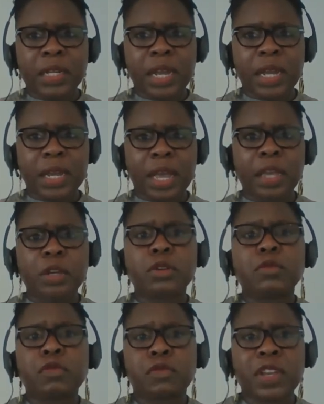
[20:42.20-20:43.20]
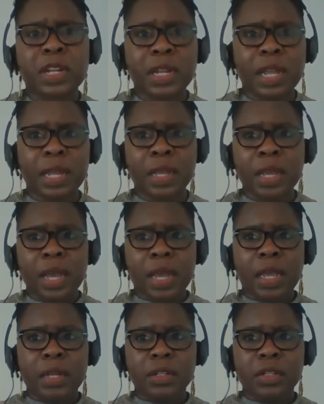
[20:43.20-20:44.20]
and I, I could feel her.
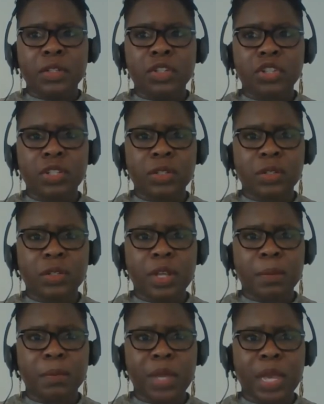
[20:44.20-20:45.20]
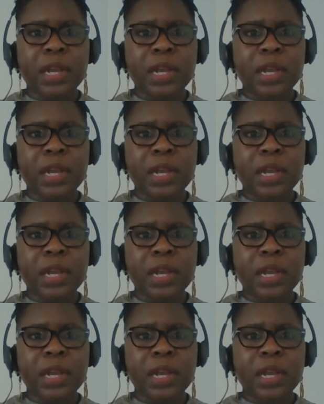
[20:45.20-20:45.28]
And she's um,